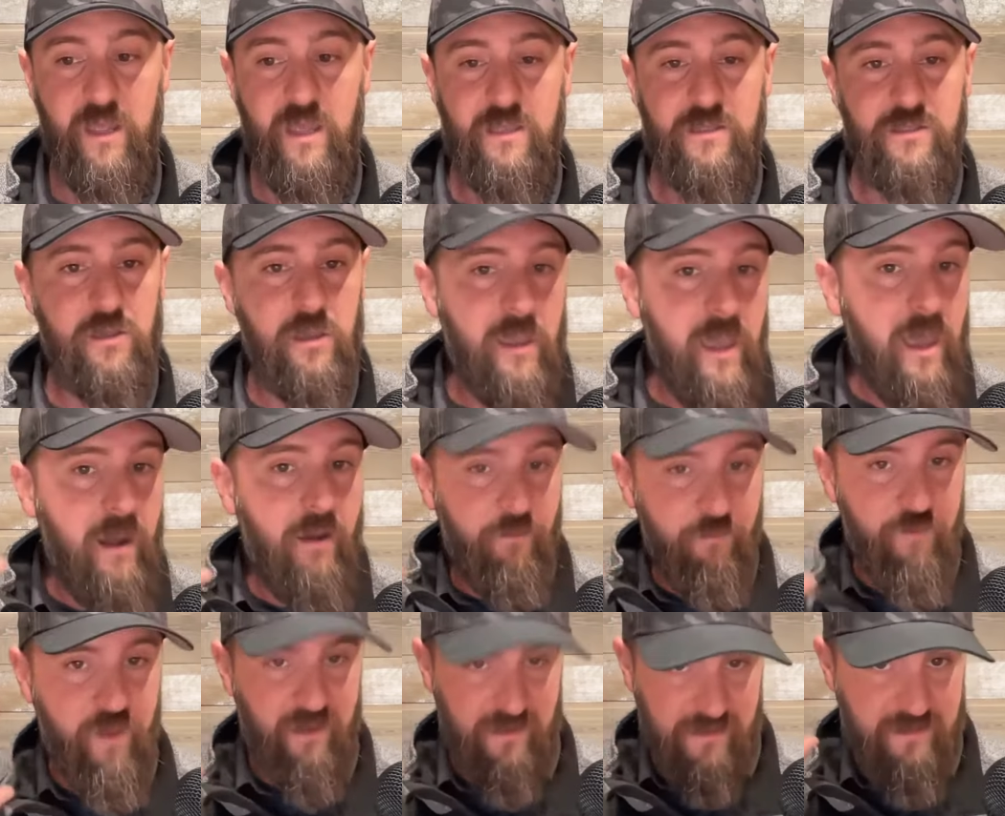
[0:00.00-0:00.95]
So you got to
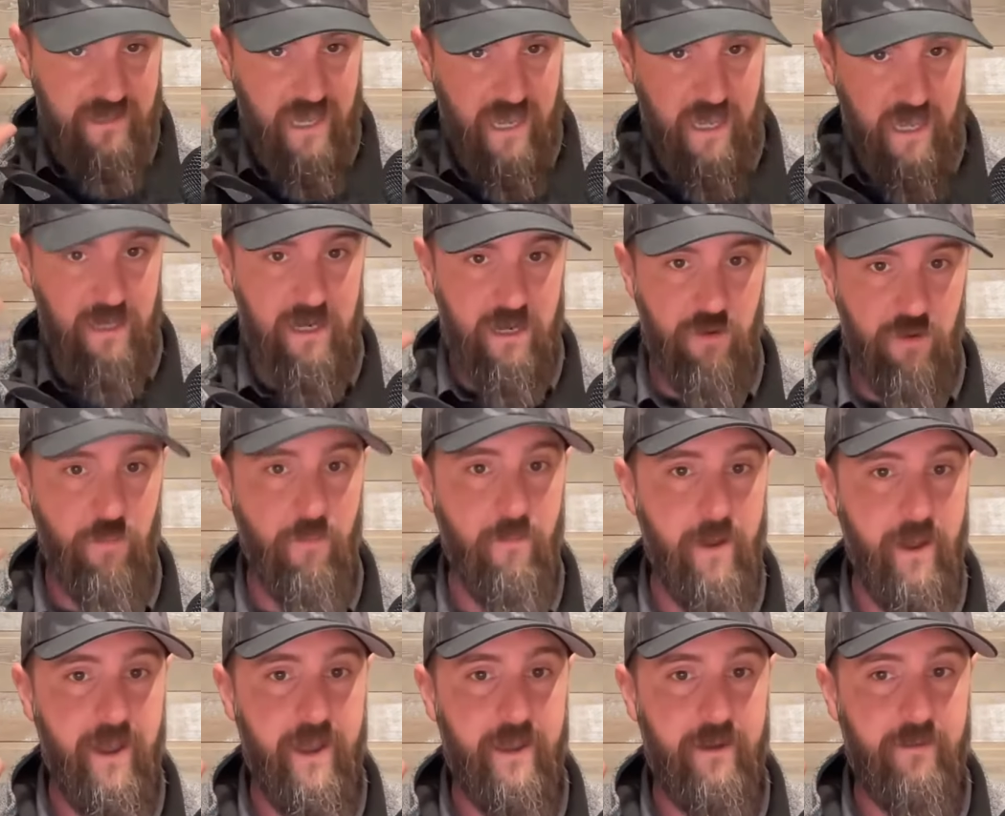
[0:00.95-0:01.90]
fix that in your
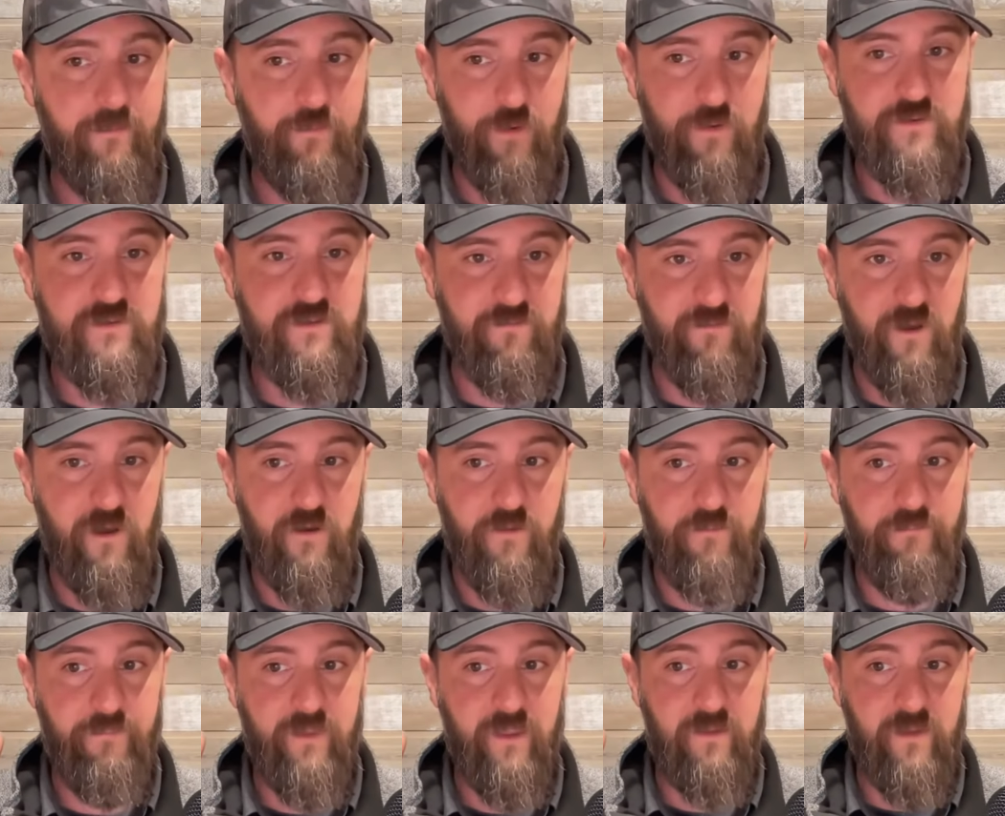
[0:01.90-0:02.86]
mind first of all,
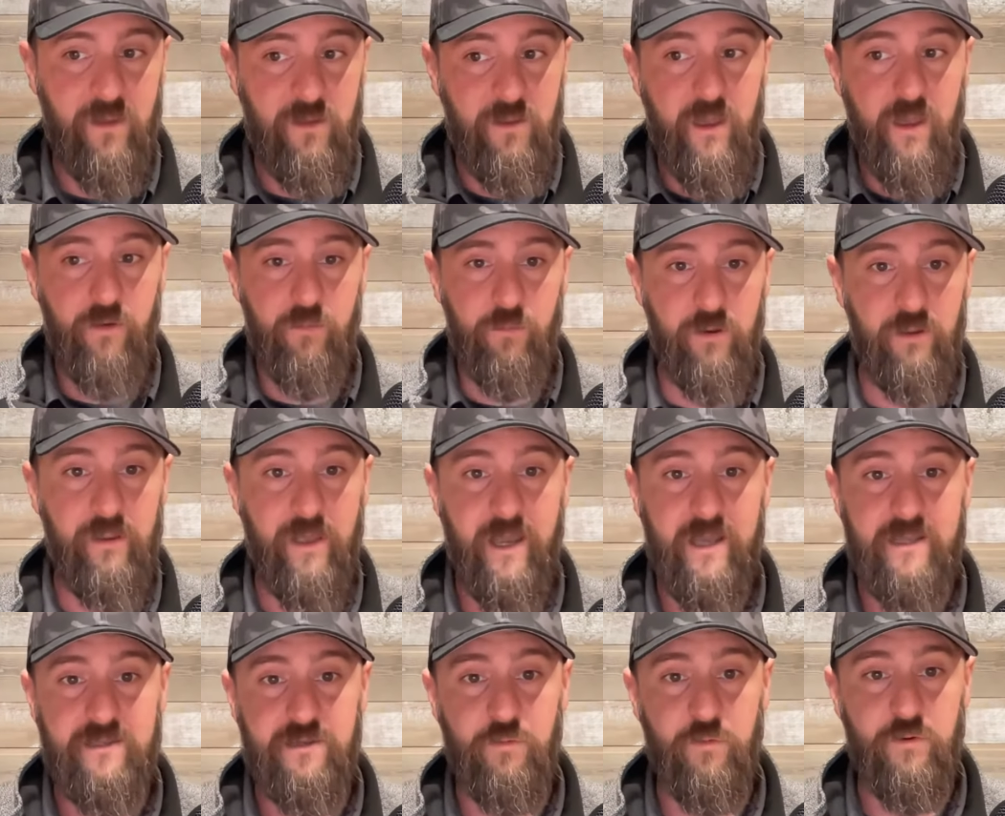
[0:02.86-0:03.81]
and then you got to
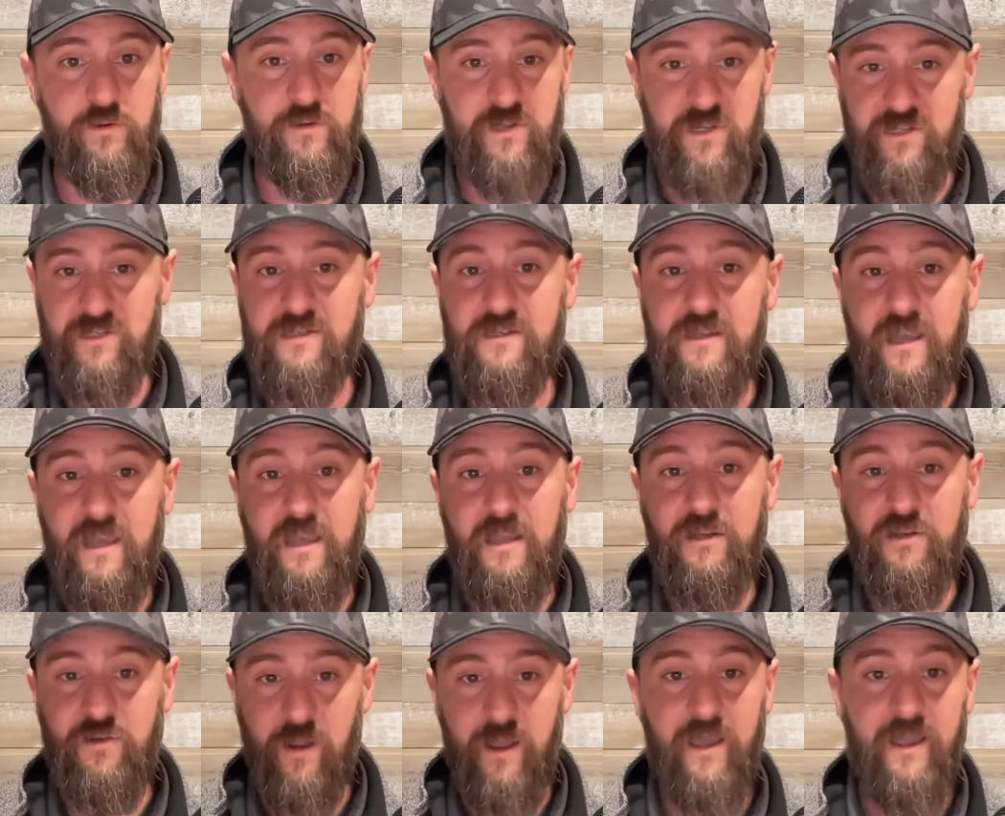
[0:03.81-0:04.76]
realize that we're just
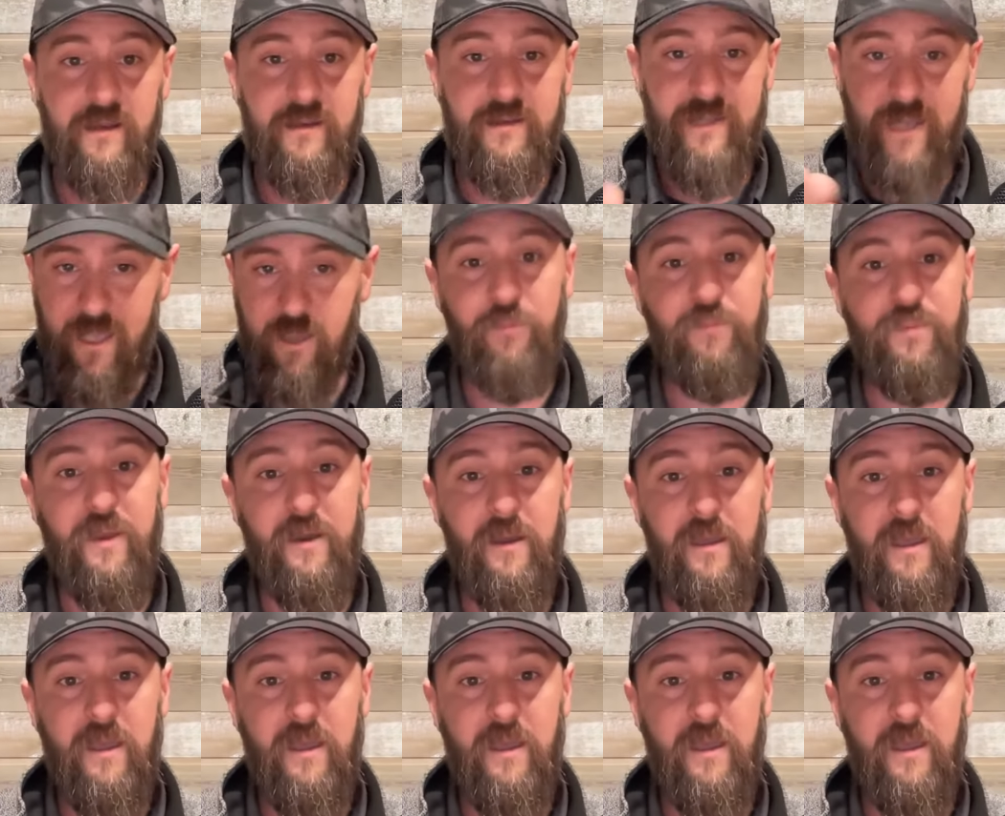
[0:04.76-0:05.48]
trying to help you.